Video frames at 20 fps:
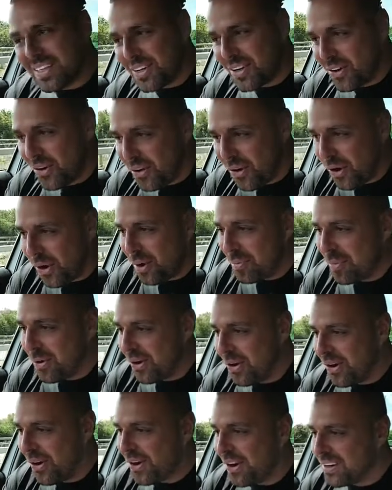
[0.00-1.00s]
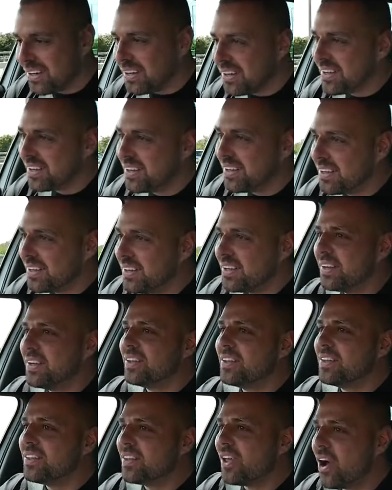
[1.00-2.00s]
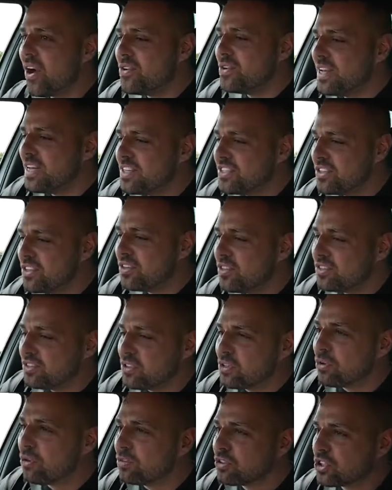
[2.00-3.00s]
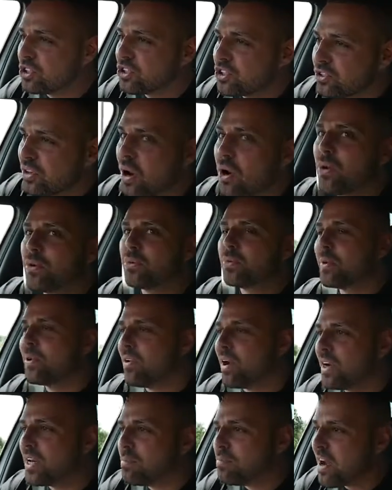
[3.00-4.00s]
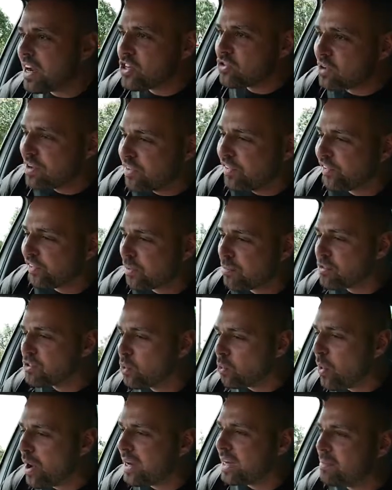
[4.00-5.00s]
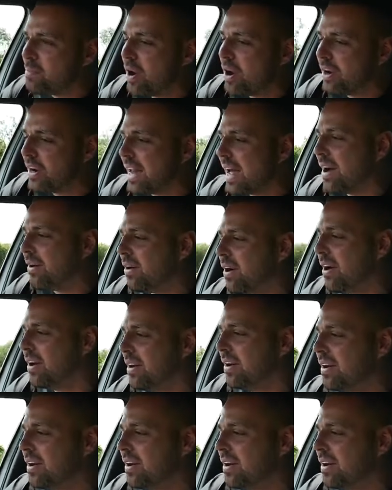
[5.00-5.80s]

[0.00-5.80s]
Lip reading: Come on. No need to use launch control because we're only measuring from 20 mile an hour.